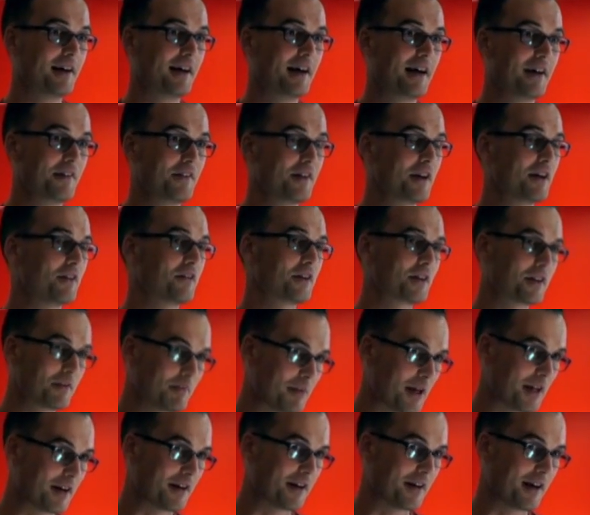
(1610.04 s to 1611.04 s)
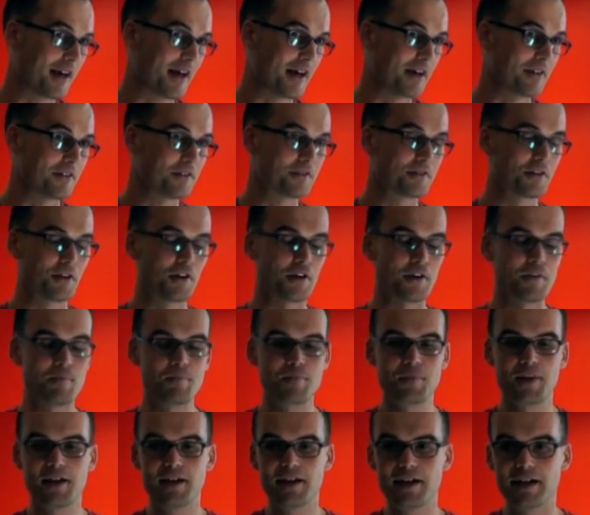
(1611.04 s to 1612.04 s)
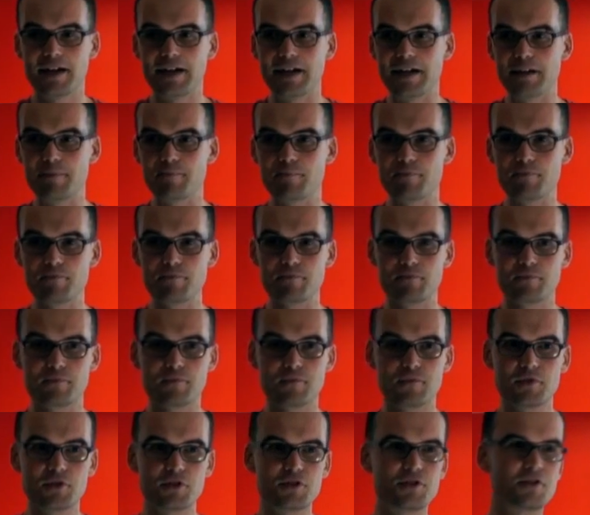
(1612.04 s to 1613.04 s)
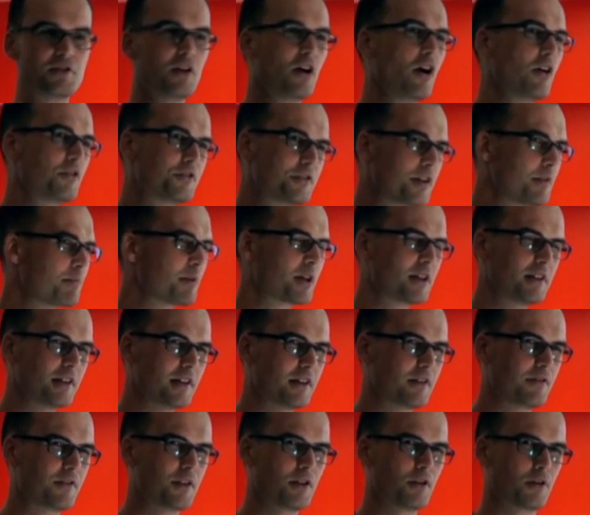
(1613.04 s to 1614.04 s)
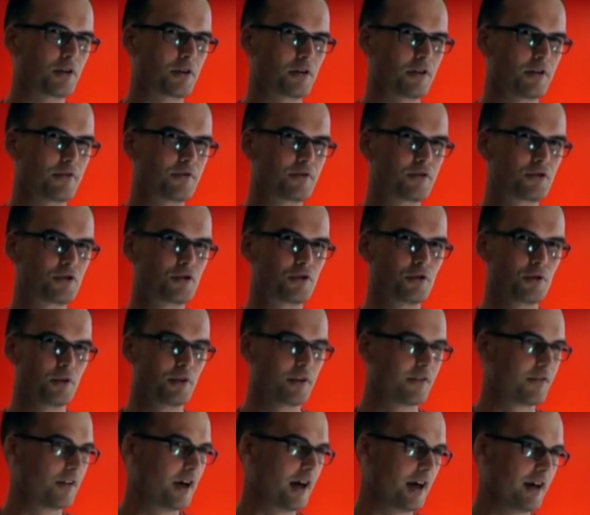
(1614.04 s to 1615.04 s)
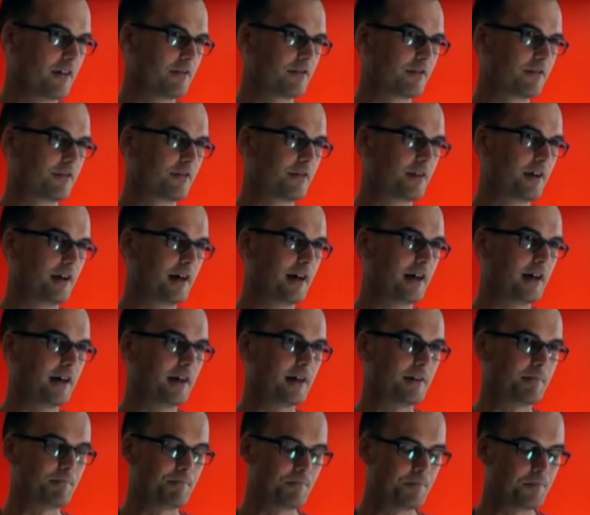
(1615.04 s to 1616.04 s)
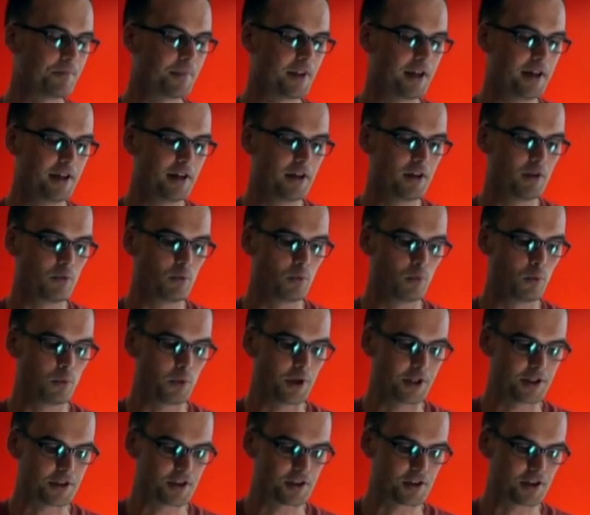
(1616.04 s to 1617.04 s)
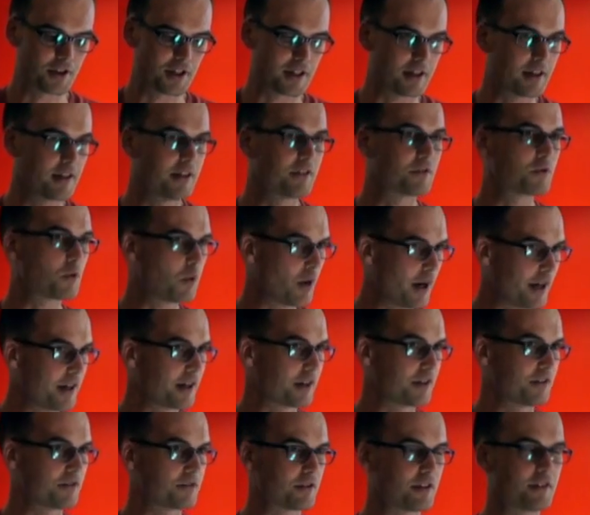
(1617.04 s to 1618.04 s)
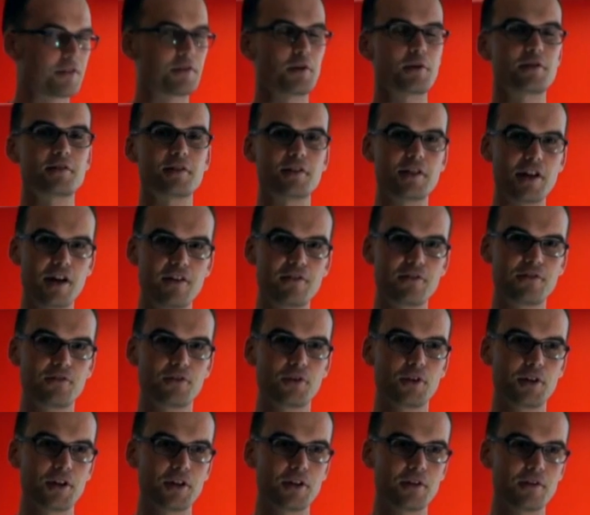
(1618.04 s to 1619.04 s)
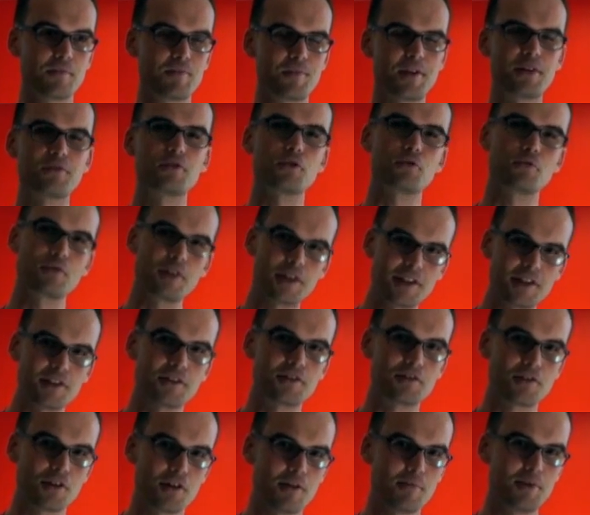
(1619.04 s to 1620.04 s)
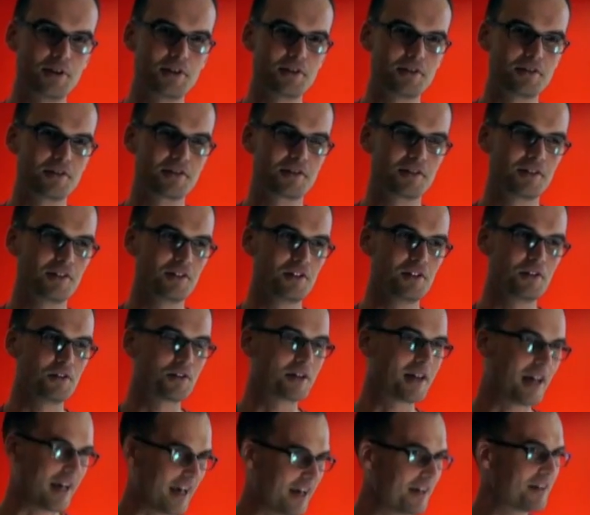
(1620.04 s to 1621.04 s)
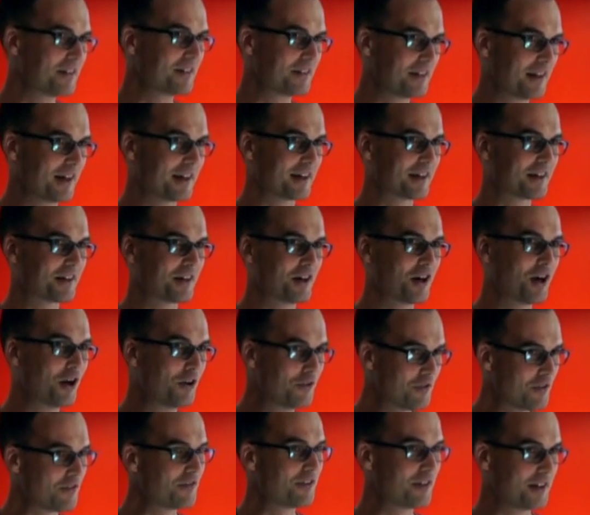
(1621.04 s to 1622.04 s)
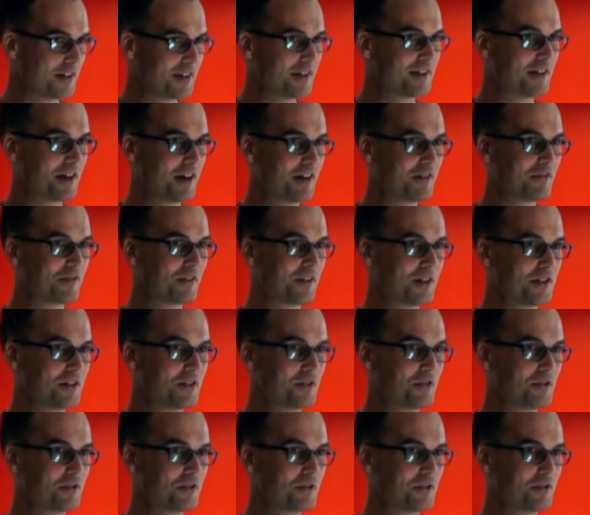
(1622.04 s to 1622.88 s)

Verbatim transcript: uh, that every competitor has. So um, uh, typically of the order of two to five, um, which is quite a constraint. So it's enough for you, if you're really determined, you can like overfit enough that